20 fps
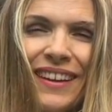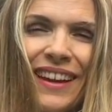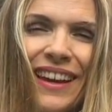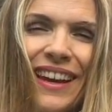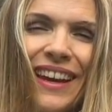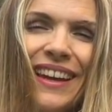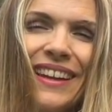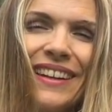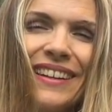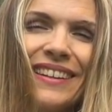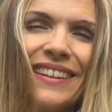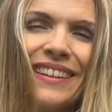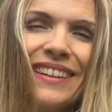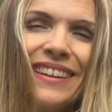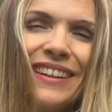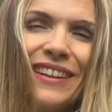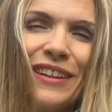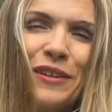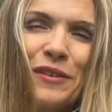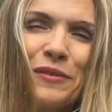And
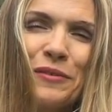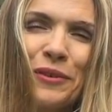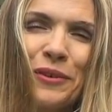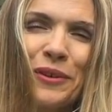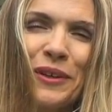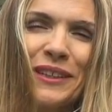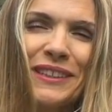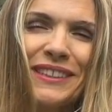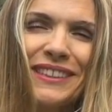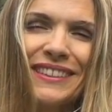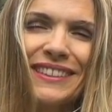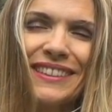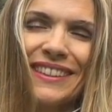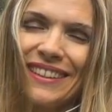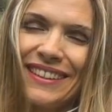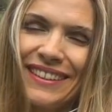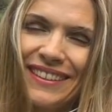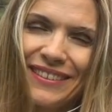for us